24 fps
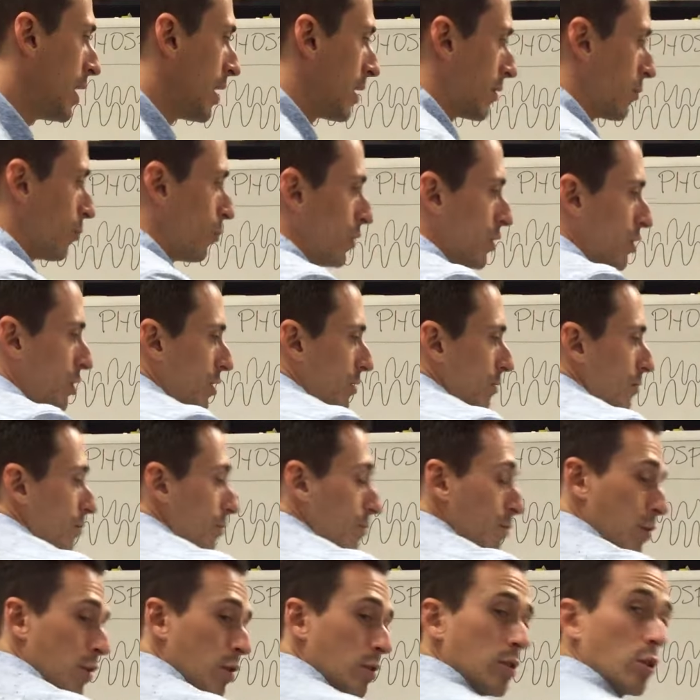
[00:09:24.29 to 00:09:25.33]
which
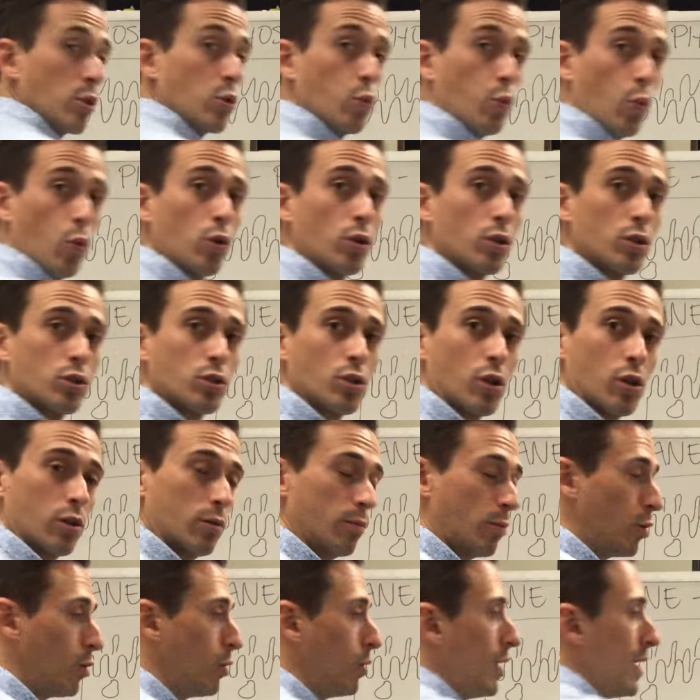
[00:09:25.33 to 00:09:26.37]
because it's water
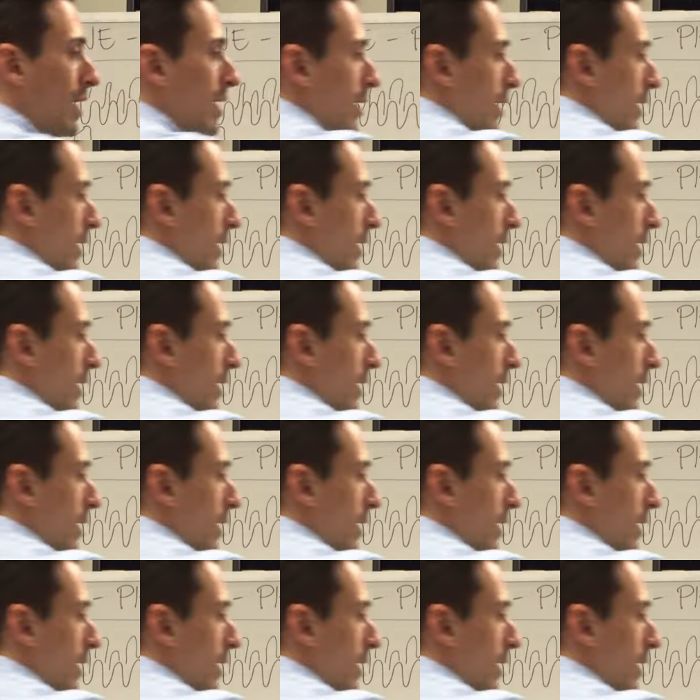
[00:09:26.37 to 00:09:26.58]
soluble,